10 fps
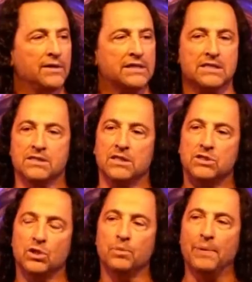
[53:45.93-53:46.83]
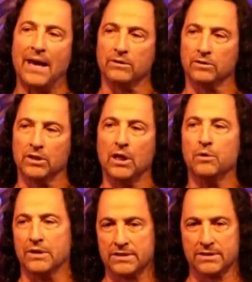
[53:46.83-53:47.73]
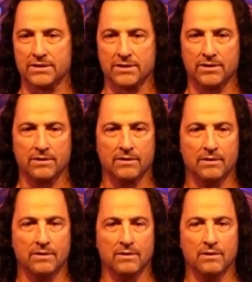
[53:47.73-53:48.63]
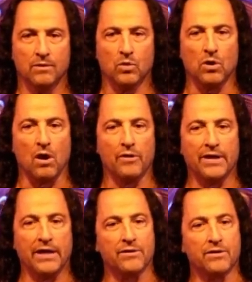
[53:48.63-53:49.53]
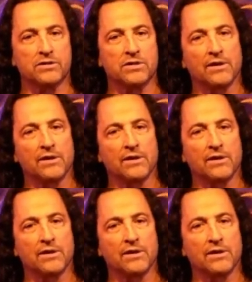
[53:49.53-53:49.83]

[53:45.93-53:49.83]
This is the two petaled lotus, where all the others,